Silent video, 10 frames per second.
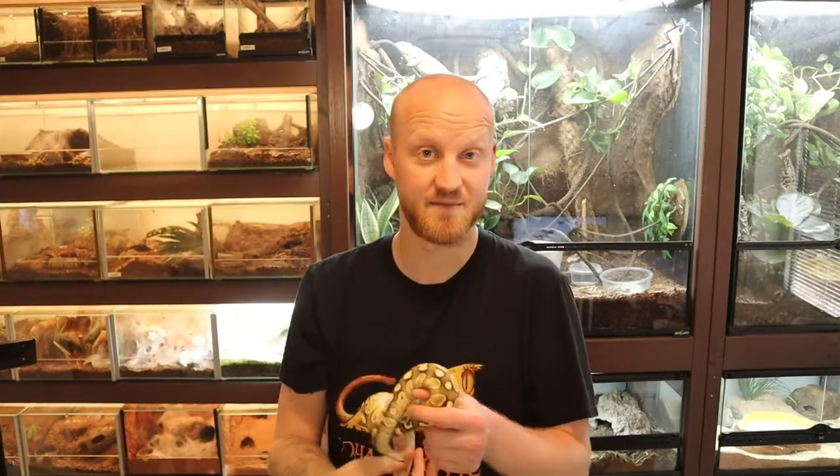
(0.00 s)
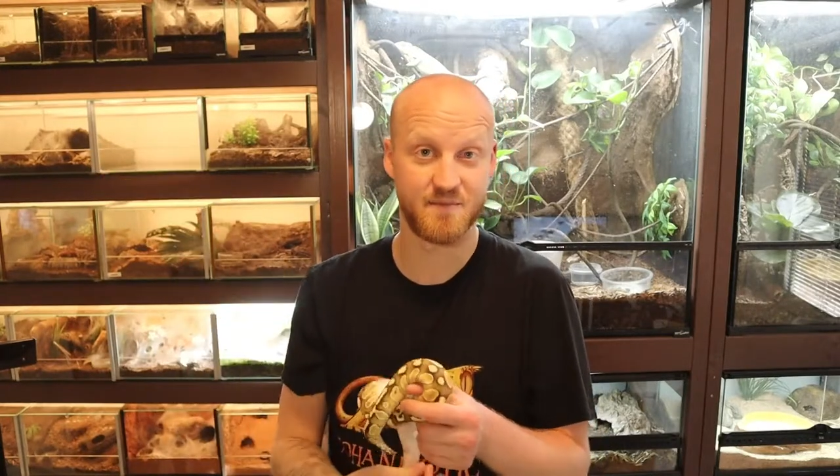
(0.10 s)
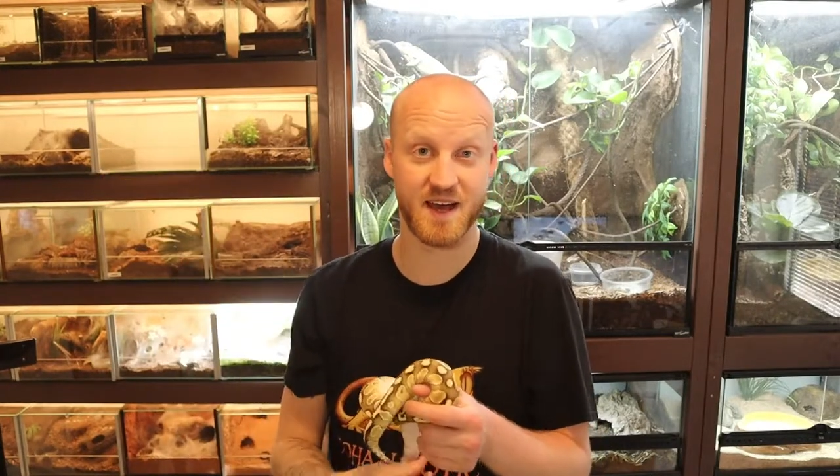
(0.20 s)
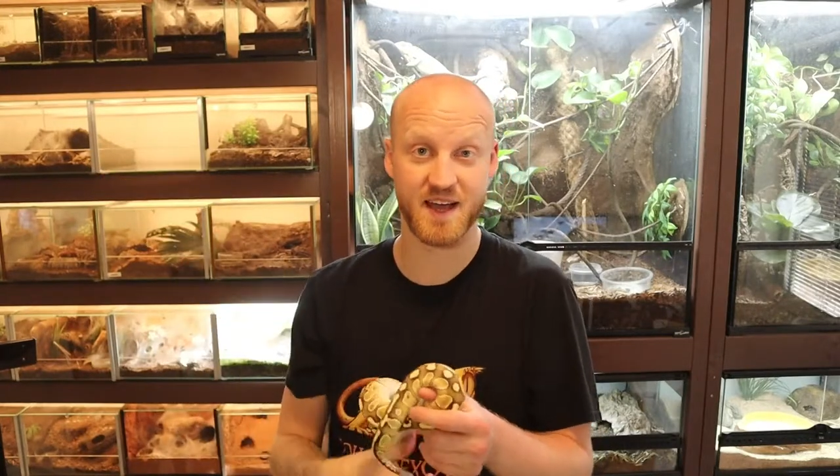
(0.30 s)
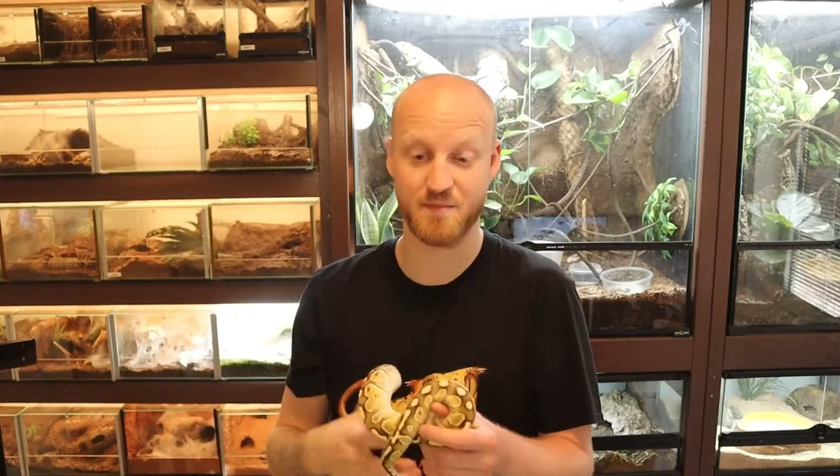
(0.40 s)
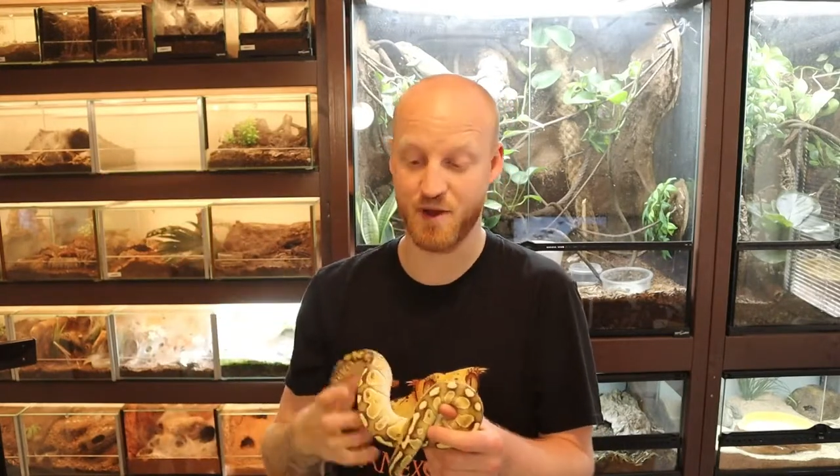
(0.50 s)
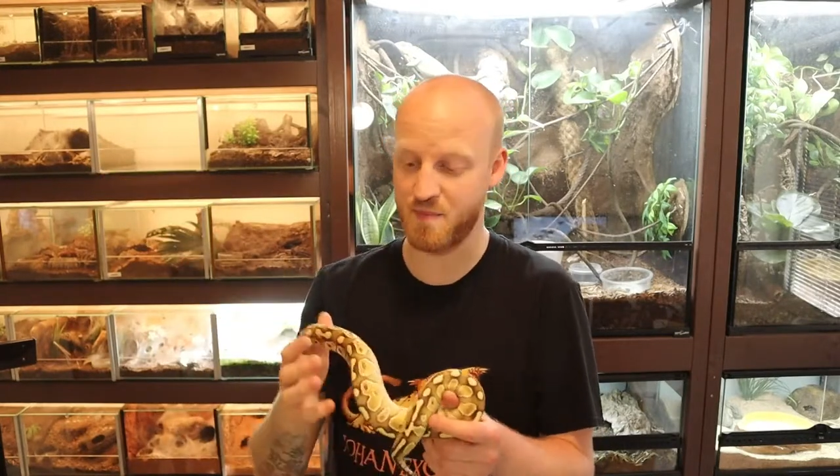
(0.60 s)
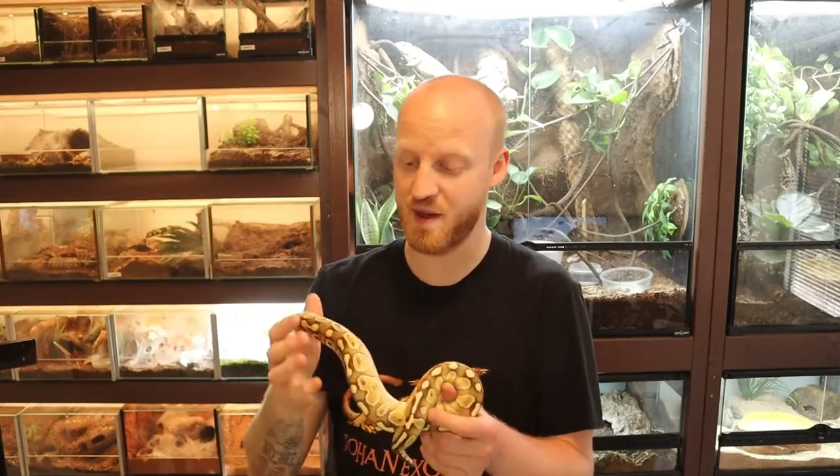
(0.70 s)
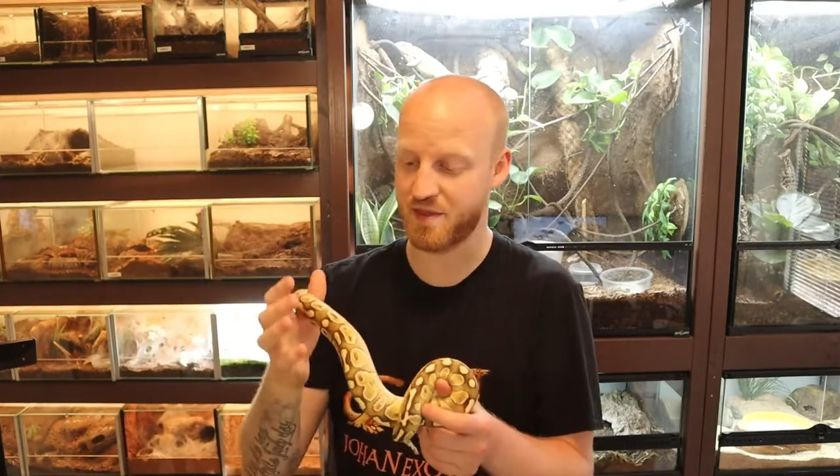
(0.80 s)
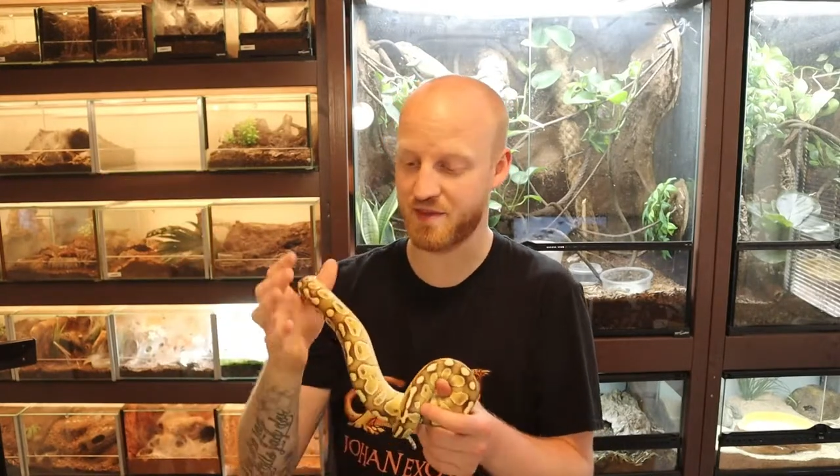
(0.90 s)
my
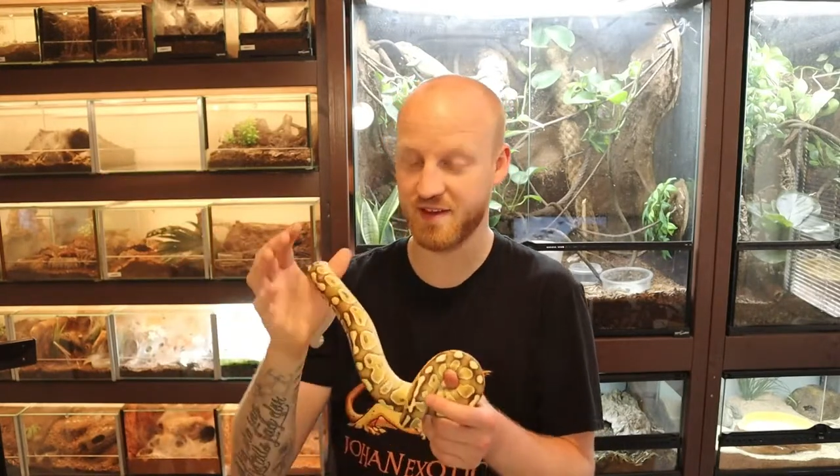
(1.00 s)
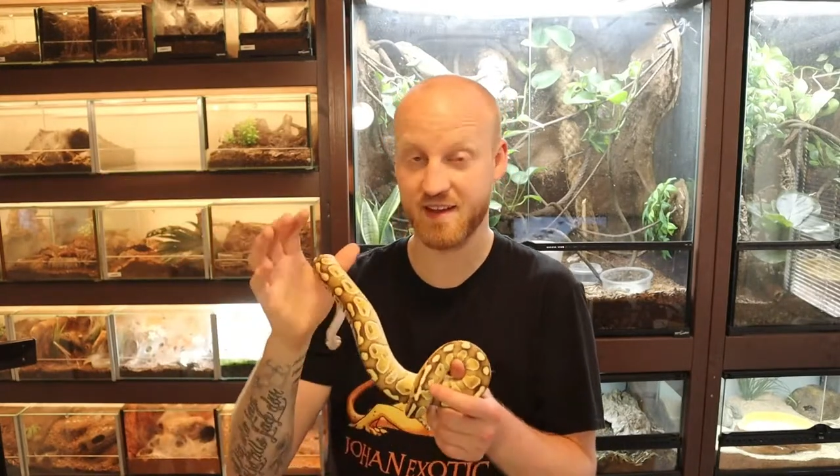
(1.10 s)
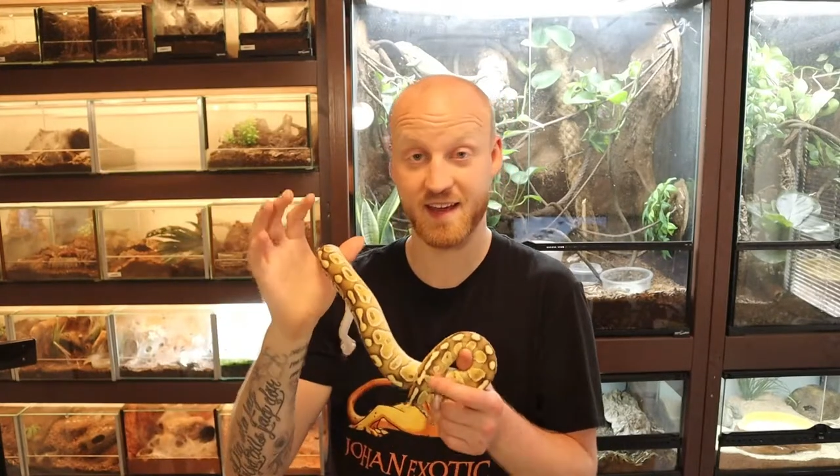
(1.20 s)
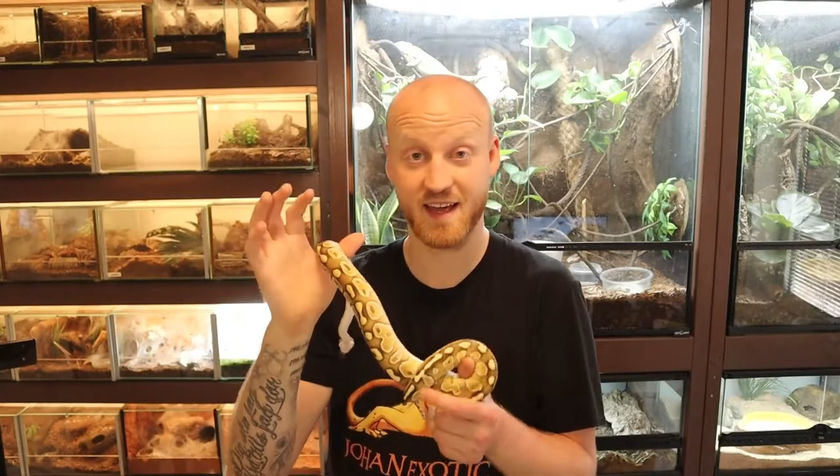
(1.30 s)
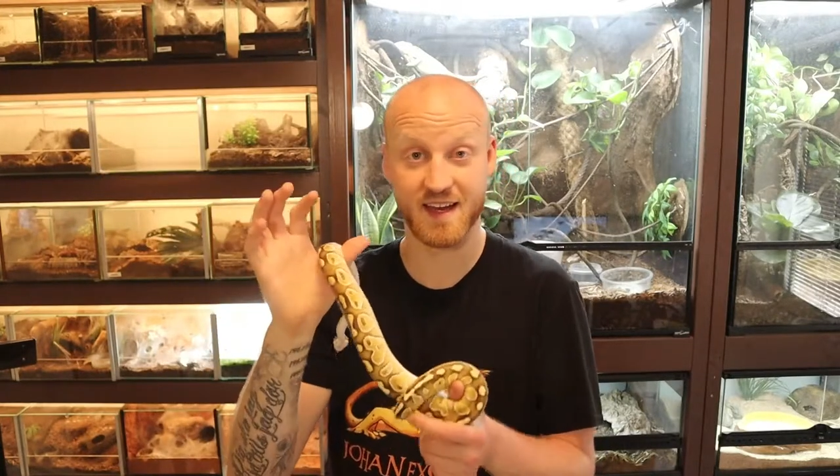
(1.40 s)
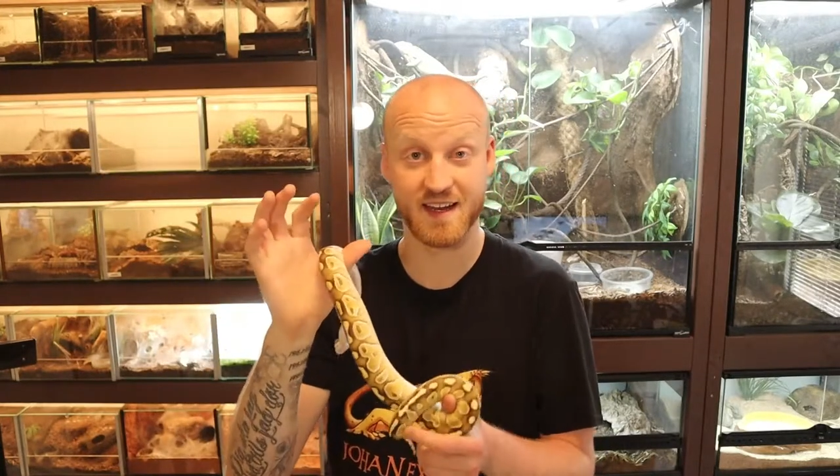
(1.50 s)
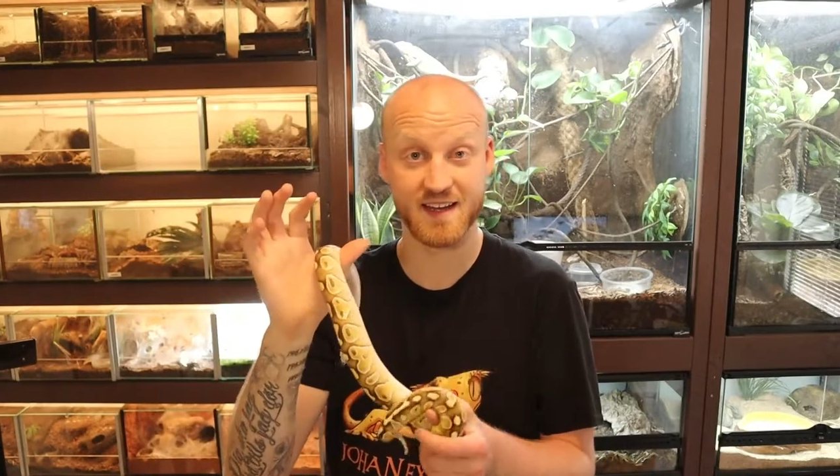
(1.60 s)
ball python, and